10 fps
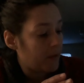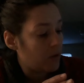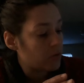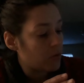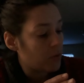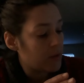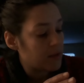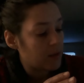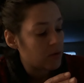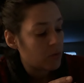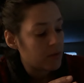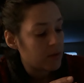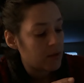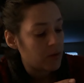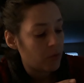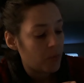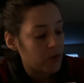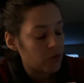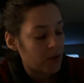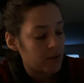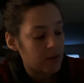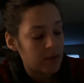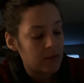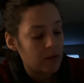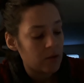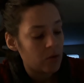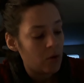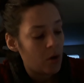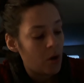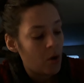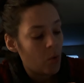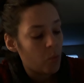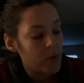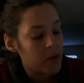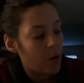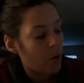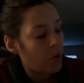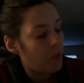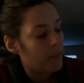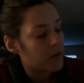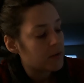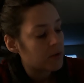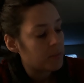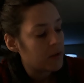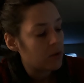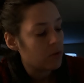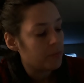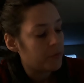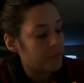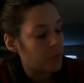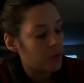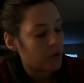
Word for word: so he's so it says here the way ways translator says we all must appear before